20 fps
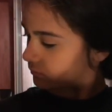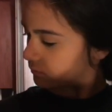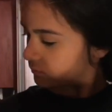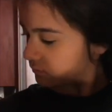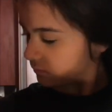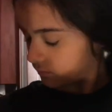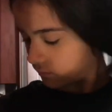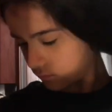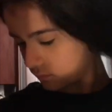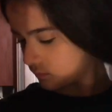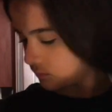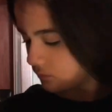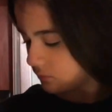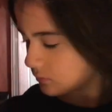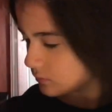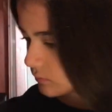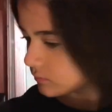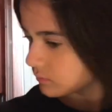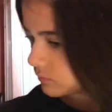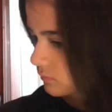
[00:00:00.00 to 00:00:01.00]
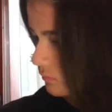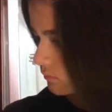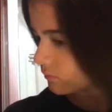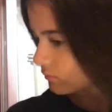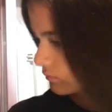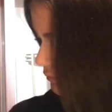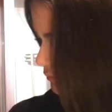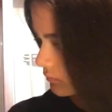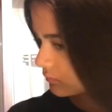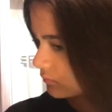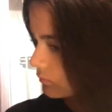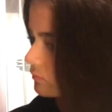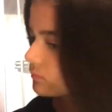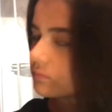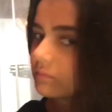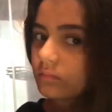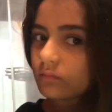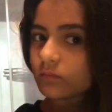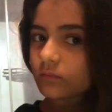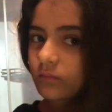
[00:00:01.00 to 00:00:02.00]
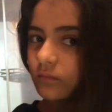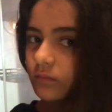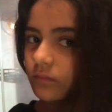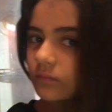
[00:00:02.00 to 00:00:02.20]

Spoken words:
(no one is talking)